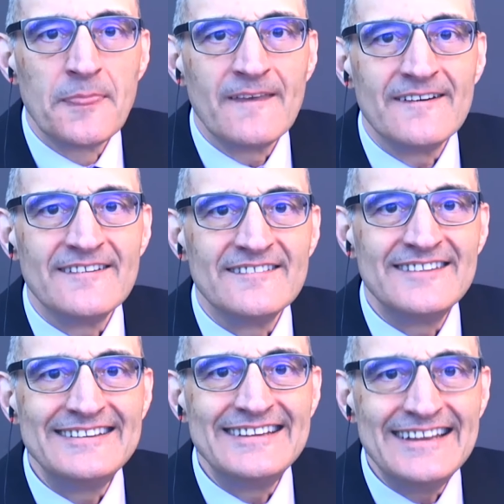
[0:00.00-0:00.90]

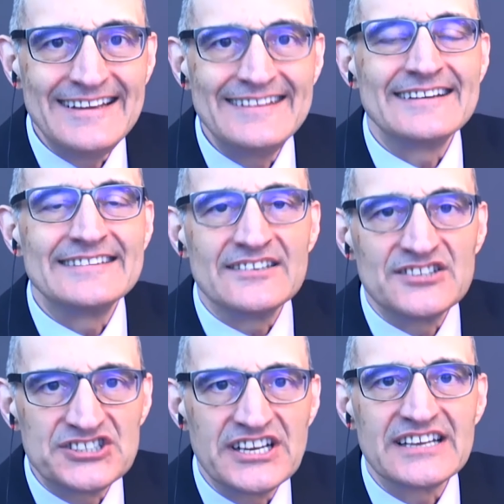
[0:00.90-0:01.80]
They need another
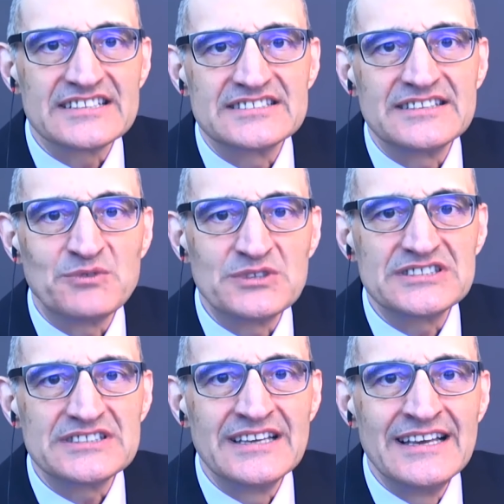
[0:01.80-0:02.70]
chance. Now,
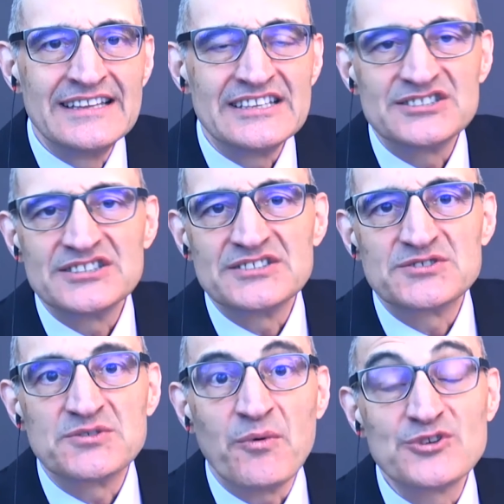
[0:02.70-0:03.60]
there's a,
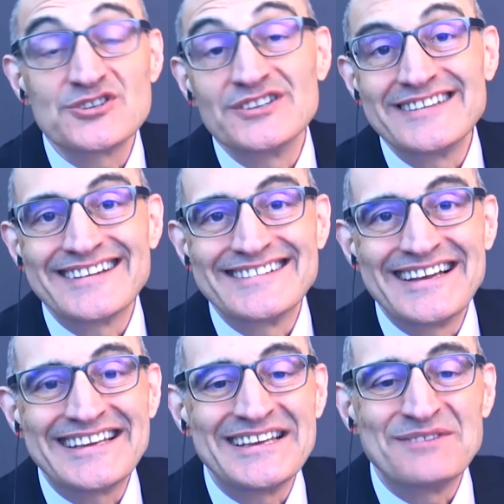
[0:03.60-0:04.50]
supposedly,
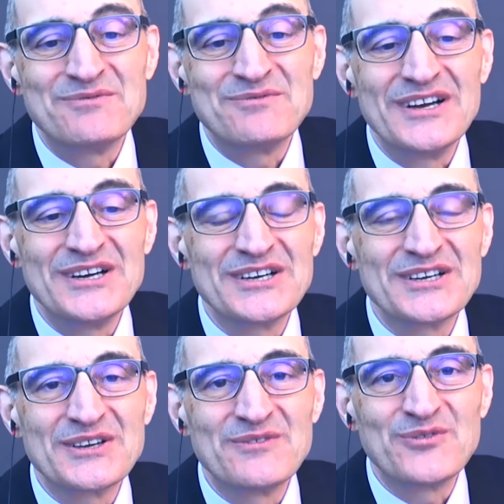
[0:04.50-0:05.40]
I can't
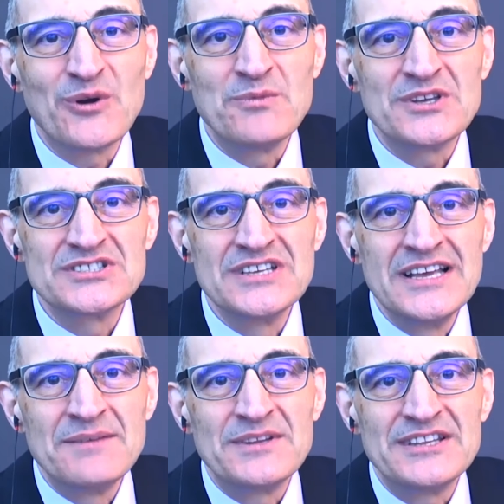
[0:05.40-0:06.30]
confirm this,
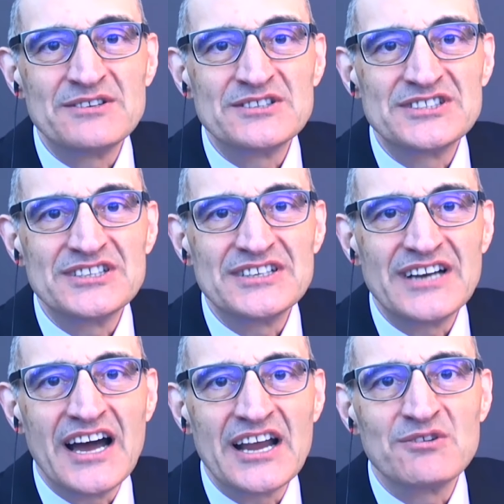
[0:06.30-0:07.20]
but there is an
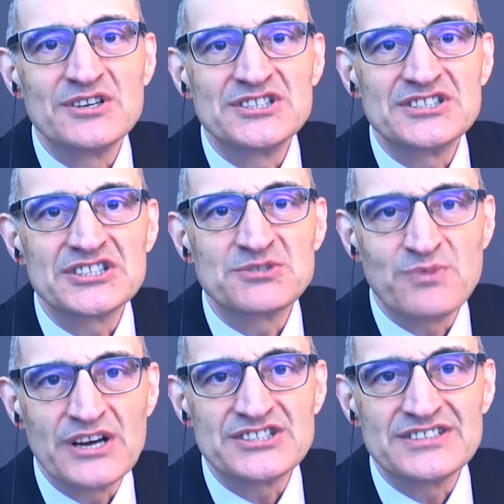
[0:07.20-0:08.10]
Irish
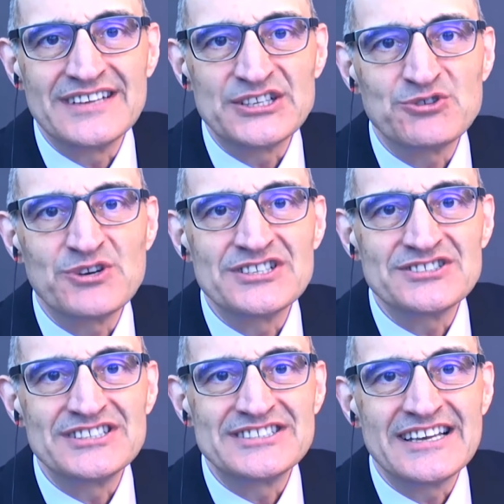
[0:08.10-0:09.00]
expression that
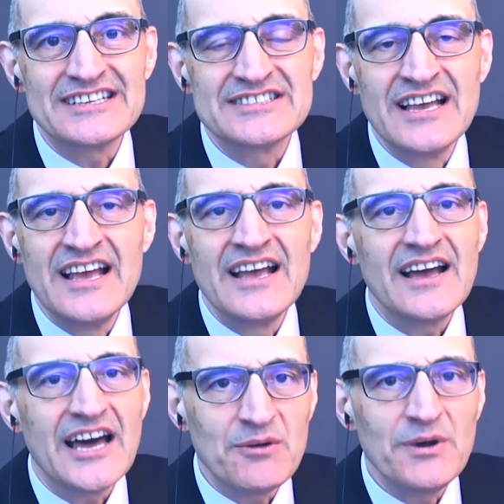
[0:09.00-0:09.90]
translates as,
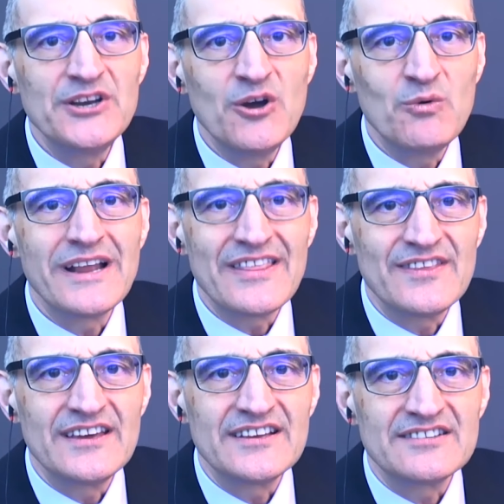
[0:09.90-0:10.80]
how do I know what I
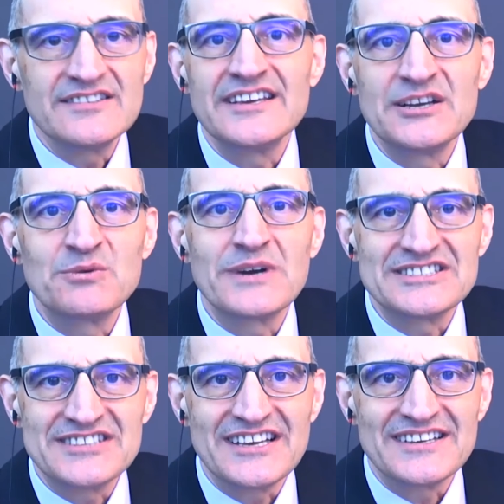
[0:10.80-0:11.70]
think till I hear what I
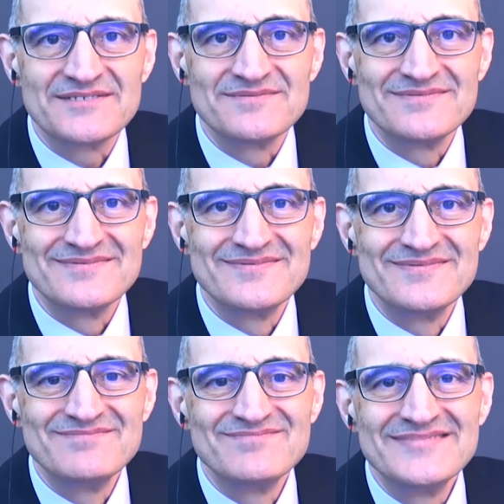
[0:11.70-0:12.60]
say?
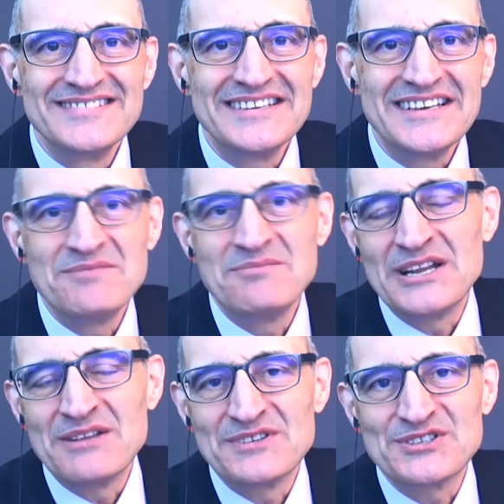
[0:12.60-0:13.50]
And
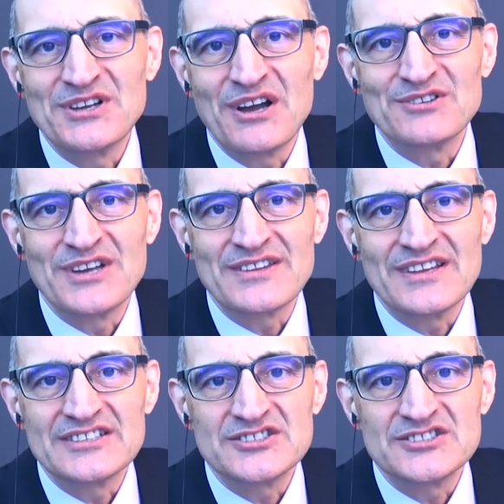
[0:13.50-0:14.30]
many of us are like that.